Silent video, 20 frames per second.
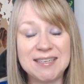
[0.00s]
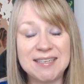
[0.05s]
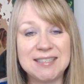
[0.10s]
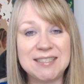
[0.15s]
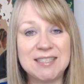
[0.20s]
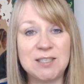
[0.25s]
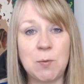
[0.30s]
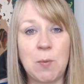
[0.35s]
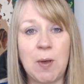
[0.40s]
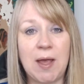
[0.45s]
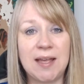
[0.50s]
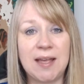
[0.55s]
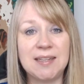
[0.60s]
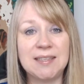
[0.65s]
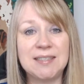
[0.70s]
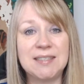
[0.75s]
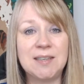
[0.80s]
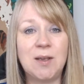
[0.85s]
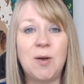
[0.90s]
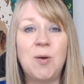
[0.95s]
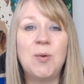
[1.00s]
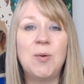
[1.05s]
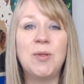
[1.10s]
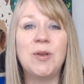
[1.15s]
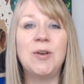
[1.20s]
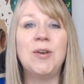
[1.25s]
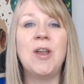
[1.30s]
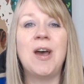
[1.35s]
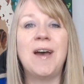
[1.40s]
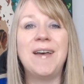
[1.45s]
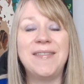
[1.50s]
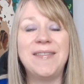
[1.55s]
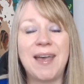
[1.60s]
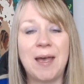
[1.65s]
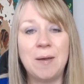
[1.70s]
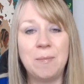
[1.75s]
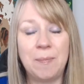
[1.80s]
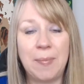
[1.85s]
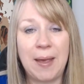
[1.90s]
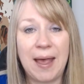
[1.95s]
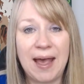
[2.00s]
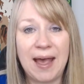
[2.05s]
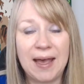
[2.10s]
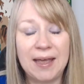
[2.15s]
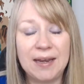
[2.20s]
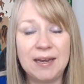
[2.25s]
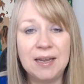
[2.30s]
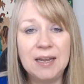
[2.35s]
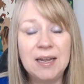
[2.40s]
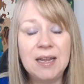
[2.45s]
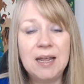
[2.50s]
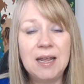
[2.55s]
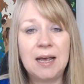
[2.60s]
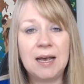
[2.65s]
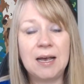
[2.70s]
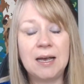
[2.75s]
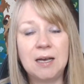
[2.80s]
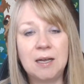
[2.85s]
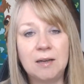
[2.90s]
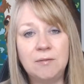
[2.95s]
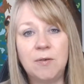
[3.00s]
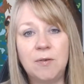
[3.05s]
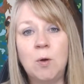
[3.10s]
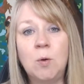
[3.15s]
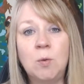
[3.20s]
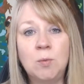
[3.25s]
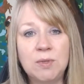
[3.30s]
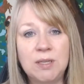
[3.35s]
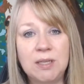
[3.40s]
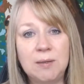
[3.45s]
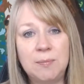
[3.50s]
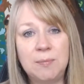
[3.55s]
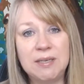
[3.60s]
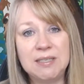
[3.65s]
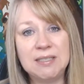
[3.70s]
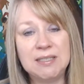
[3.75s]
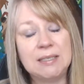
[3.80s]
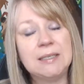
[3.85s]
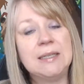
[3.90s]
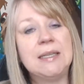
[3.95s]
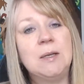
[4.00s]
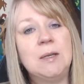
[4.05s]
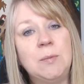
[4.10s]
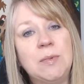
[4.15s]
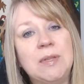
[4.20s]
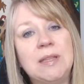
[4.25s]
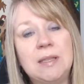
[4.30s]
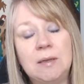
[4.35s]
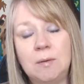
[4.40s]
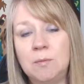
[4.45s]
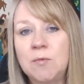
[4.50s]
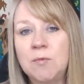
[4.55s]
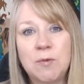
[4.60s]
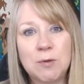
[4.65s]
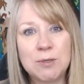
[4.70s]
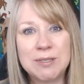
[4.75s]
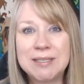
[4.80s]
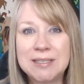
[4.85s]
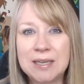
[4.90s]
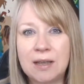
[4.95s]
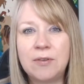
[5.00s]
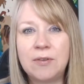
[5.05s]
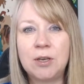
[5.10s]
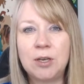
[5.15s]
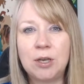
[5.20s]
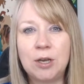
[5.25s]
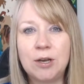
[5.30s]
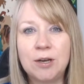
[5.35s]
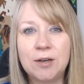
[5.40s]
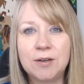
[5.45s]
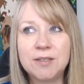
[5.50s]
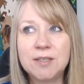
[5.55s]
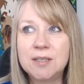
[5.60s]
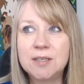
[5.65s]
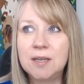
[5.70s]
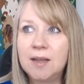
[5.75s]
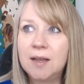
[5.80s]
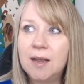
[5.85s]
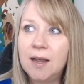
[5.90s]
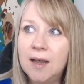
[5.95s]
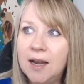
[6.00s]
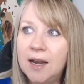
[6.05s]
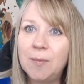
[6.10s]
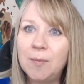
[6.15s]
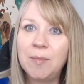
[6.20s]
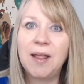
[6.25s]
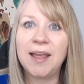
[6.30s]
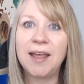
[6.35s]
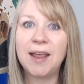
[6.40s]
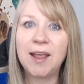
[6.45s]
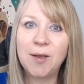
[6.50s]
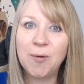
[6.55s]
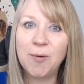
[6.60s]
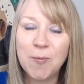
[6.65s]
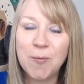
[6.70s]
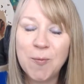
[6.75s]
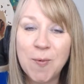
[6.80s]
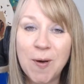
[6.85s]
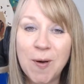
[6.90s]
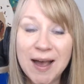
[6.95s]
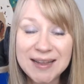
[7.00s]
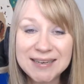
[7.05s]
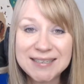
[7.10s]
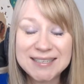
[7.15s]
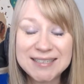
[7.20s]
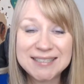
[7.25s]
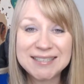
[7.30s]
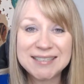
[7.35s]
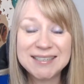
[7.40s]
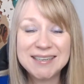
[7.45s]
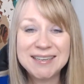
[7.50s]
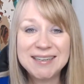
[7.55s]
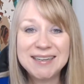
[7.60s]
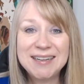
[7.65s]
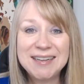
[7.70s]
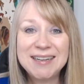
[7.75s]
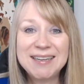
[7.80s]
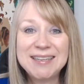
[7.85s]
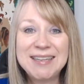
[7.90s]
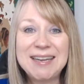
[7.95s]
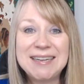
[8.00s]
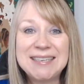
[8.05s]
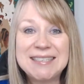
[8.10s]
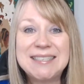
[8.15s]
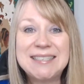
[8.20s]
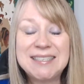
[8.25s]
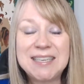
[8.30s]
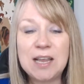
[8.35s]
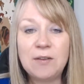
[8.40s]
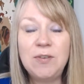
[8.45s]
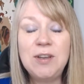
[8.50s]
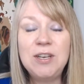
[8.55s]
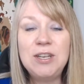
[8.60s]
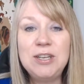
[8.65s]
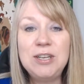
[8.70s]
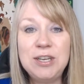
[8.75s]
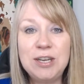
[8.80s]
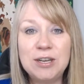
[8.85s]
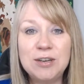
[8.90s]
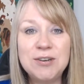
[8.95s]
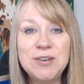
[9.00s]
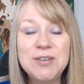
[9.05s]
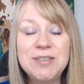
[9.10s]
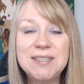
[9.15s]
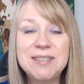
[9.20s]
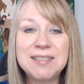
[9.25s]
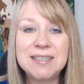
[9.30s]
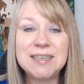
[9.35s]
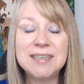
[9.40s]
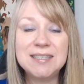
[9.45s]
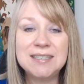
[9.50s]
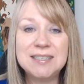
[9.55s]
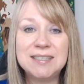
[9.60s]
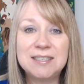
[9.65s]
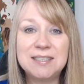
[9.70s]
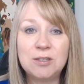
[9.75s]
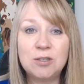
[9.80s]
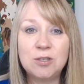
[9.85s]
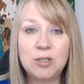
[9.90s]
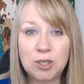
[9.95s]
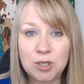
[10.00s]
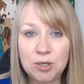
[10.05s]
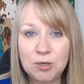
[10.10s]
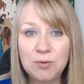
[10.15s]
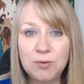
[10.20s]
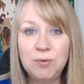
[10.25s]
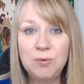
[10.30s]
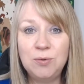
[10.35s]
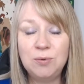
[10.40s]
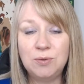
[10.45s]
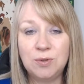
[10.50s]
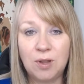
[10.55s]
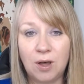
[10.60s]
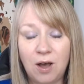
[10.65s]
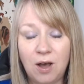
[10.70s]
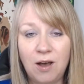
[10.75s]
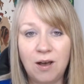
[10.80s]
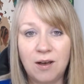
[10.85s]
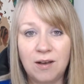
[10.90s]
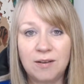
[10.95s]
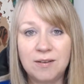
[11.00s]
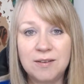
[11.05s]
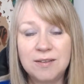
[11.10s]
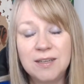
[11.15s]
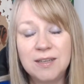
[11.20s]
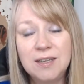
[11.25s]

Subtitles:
sweats. Oh, they're not that bad. I've only been dealing with them for 7 years. And I'm like, what? Like 7 years is too long